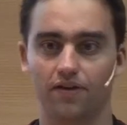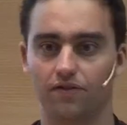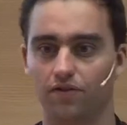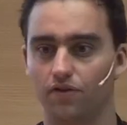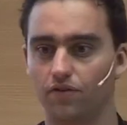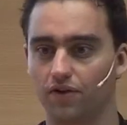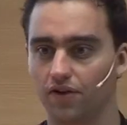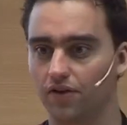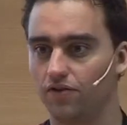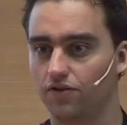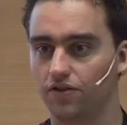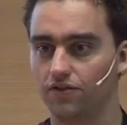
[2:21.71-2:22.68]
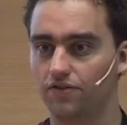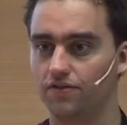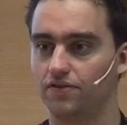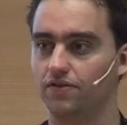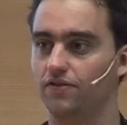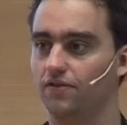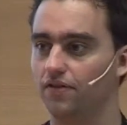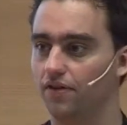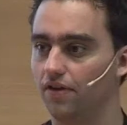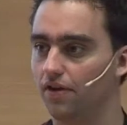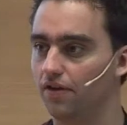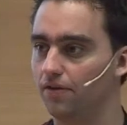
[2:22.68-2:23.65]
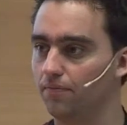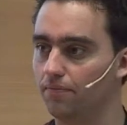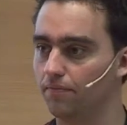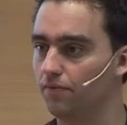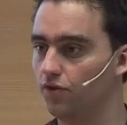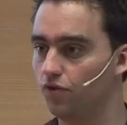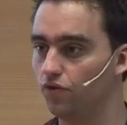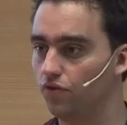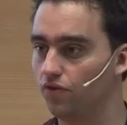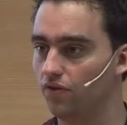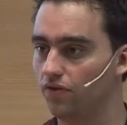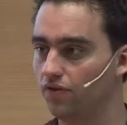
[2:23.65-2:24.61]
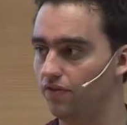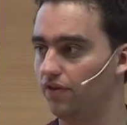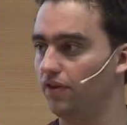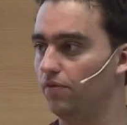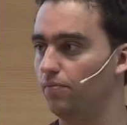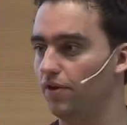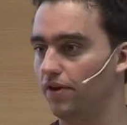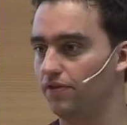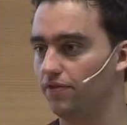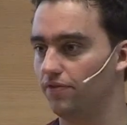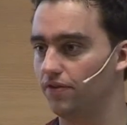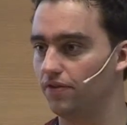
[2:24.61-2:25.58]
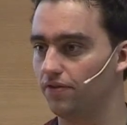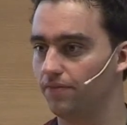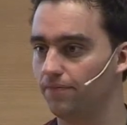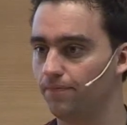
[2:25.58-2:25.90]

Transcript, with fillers: So you cannot just um, use single parts of it.